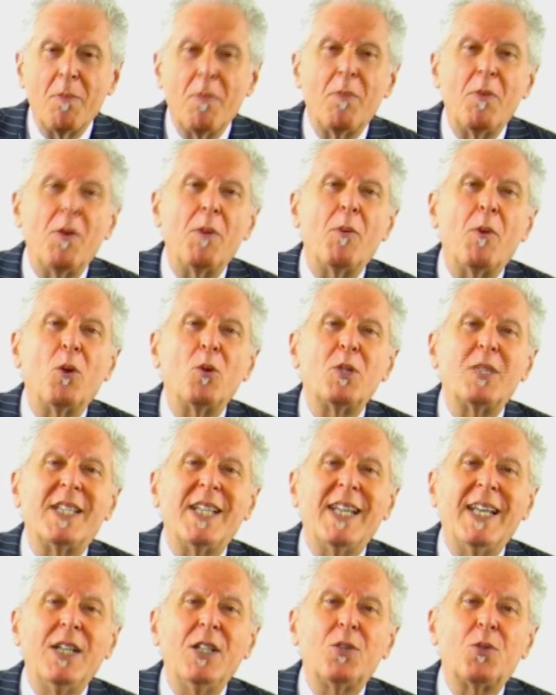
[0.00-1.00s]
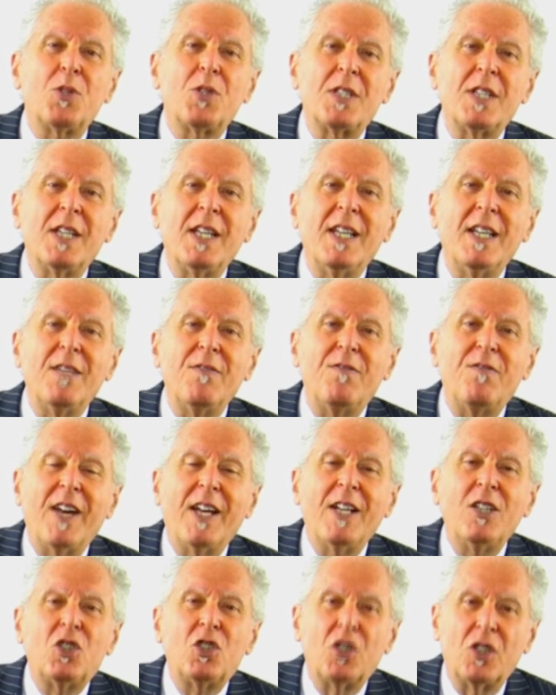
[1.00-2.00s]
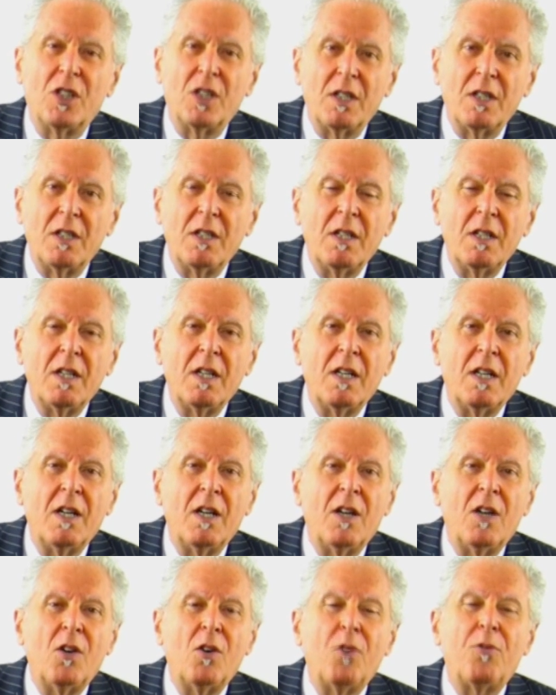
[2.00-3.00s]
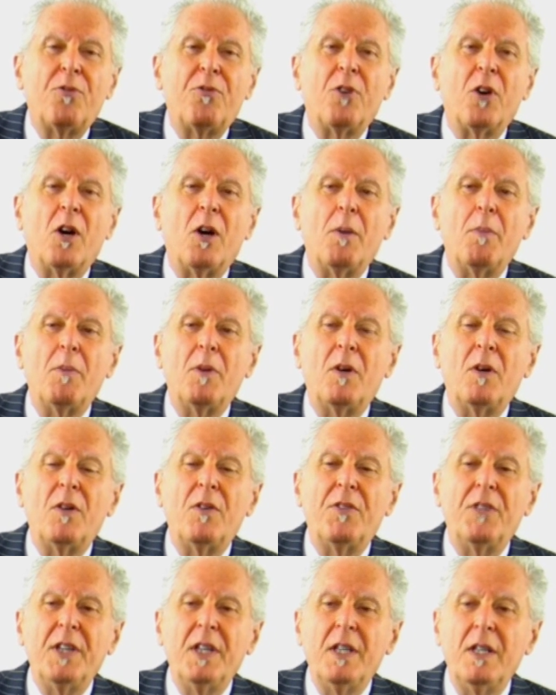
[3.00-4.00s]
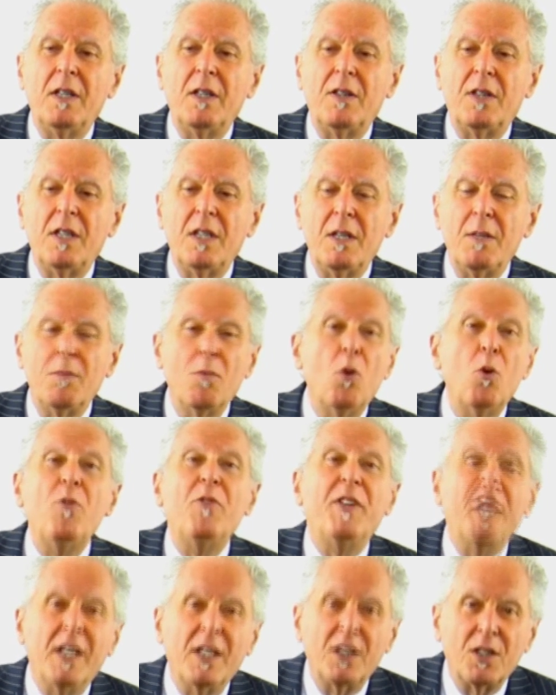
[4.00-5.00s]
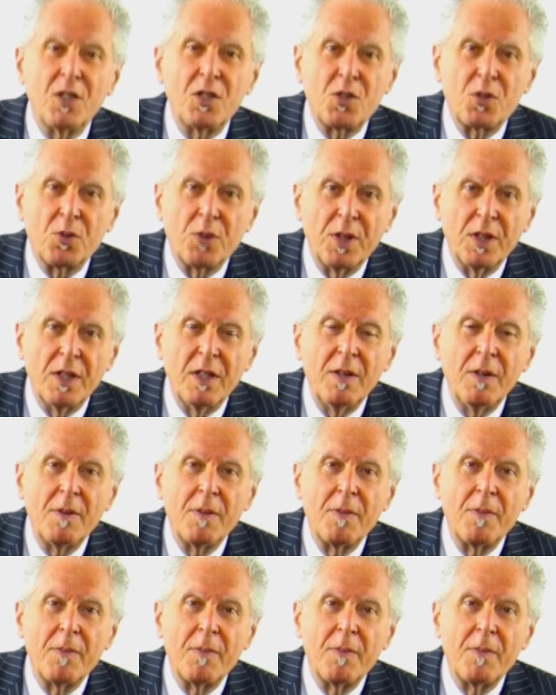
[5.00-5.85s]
most interesting invention from the movie industry